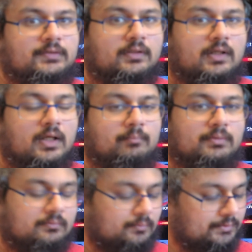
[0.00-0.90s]
in the club
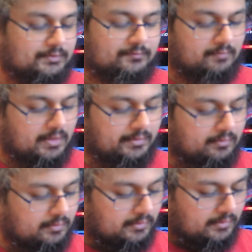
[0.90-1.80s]
which is fine.
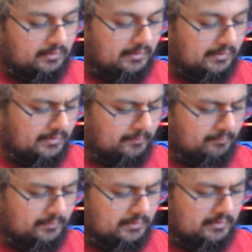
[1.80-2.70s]

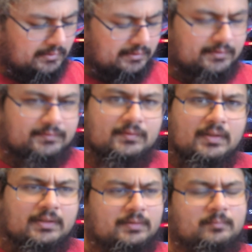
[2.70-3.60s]
Um, he's,
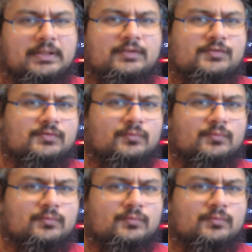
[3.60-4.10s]
he meets